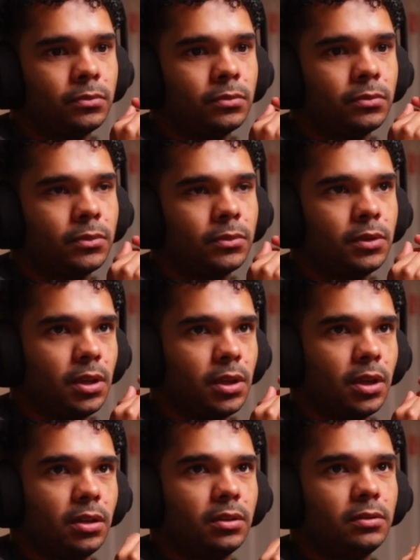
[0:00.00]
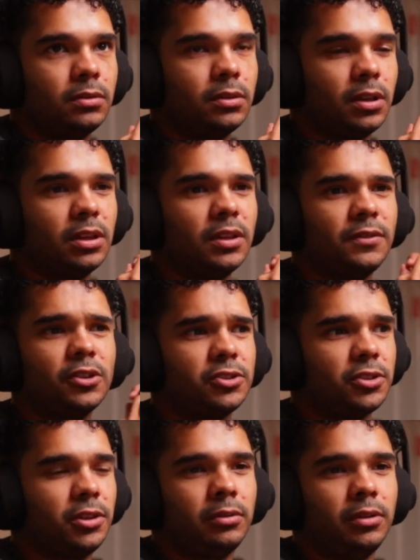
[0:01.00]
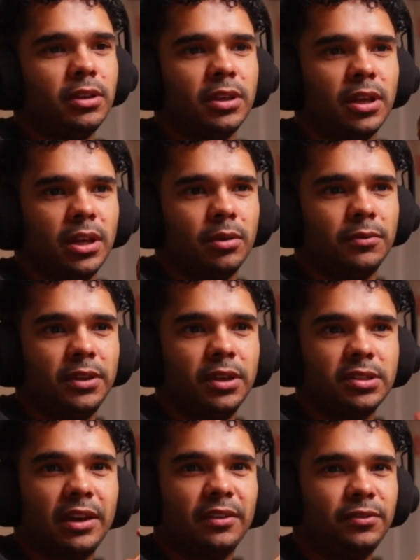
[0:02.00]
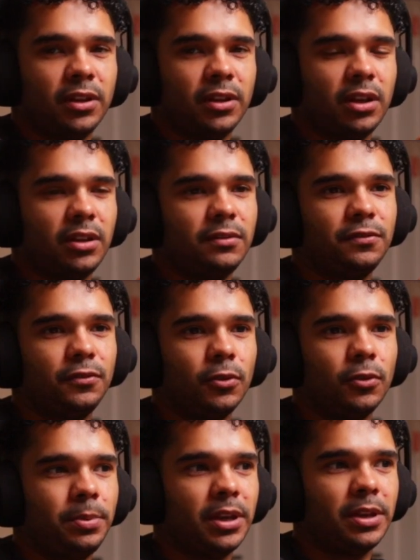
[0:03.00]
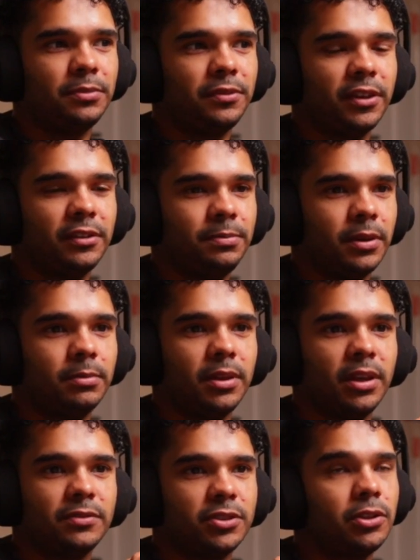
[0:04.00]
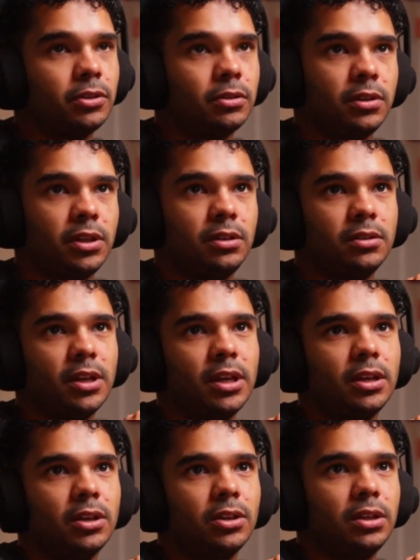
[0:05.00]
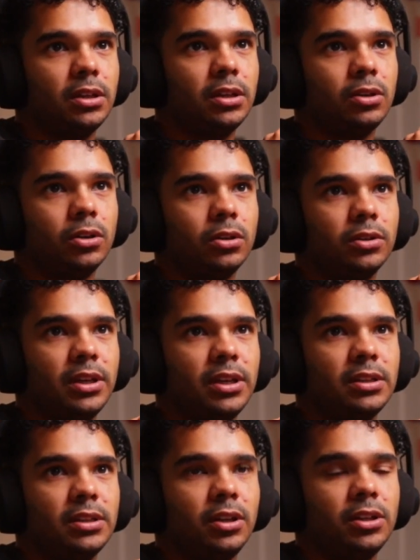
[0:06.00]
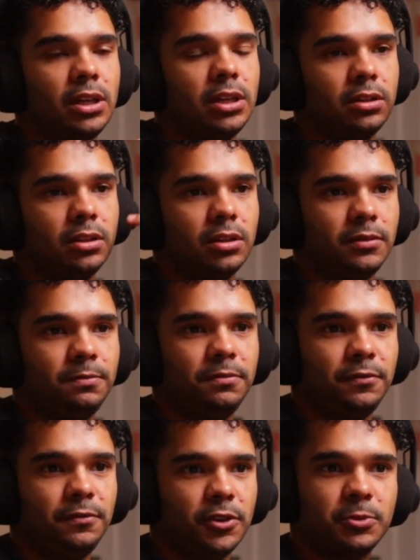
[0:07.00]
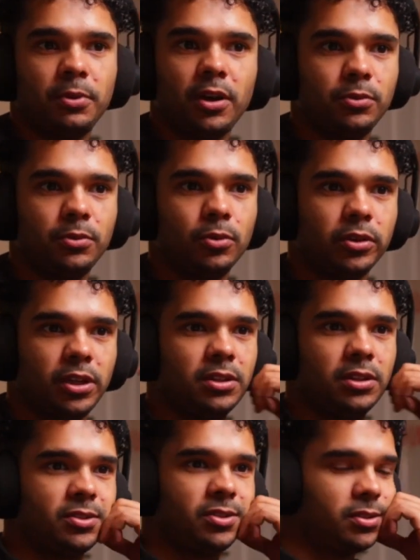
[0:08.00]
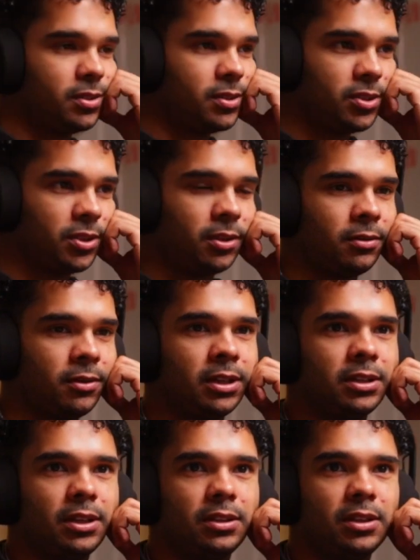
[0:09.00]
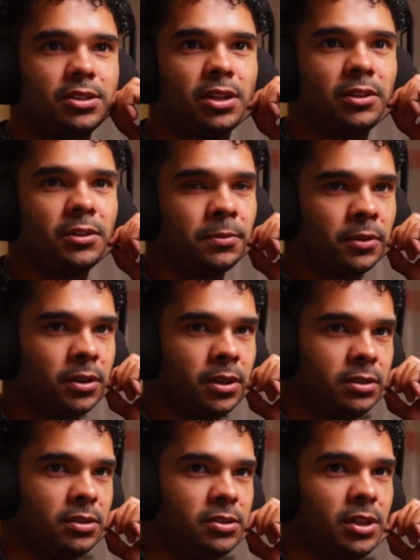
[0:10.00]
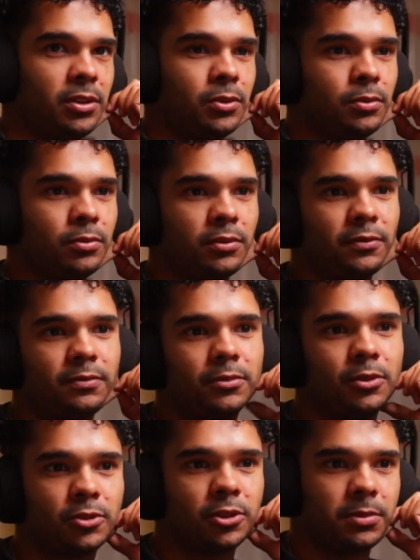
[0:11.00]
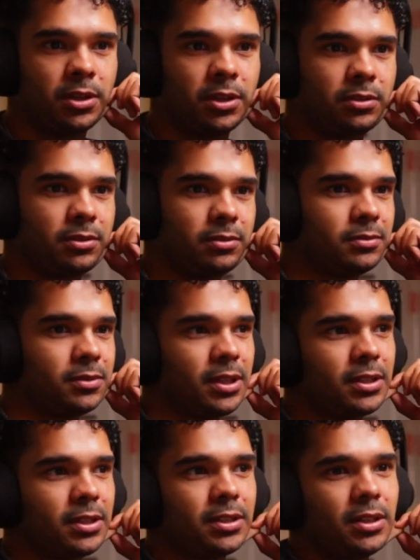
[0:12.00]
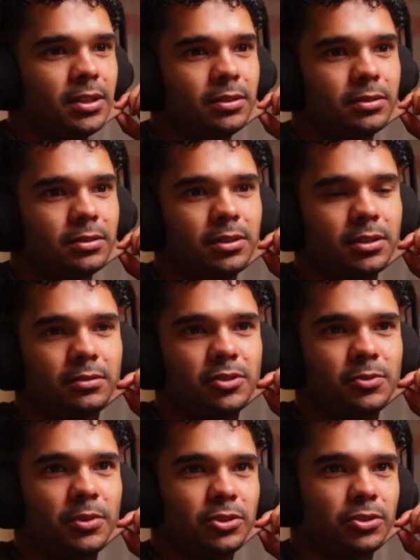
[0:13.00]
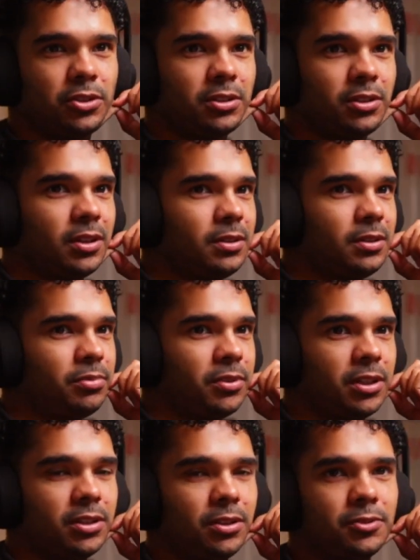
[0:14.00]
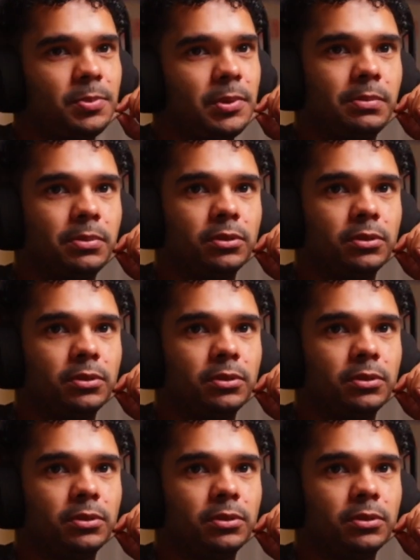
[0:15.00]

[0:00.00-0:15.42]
yeah, and they've got security there now. I think it's after like 4 p.m., 5 p.m. They have security on in the first part you walk in. There's the security in there, and they check your booking and check who's coming in, and just make sure you're not like bringing in loads of people.